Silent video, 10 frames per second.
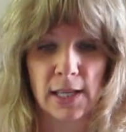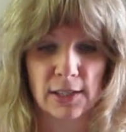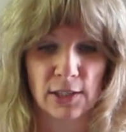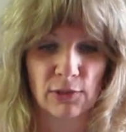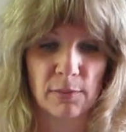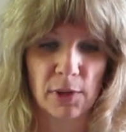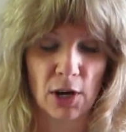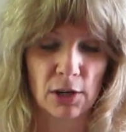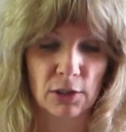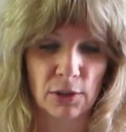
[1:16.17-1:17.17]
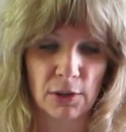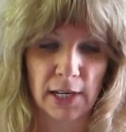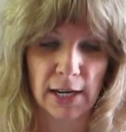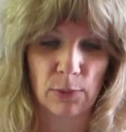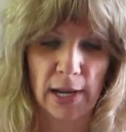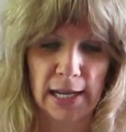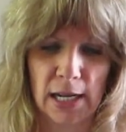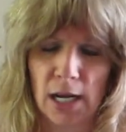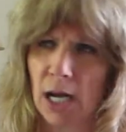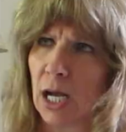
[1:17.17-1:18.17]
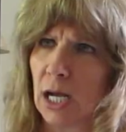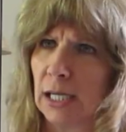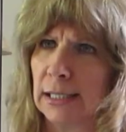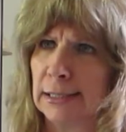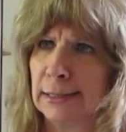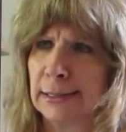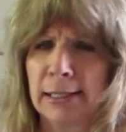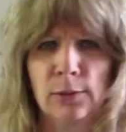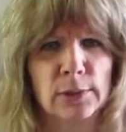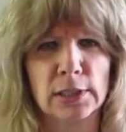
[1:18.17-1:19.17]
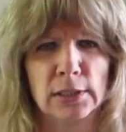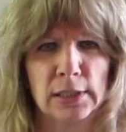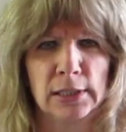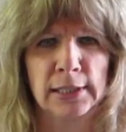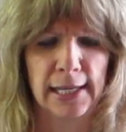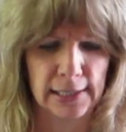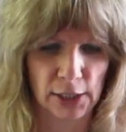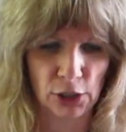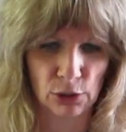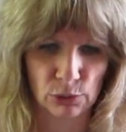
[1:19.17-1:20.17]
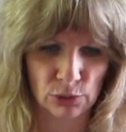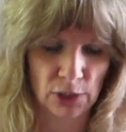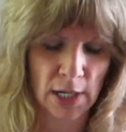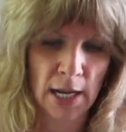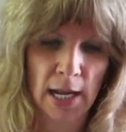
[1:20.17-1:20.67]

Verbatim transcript: This is from the article that I read, I think it was in the Daily News.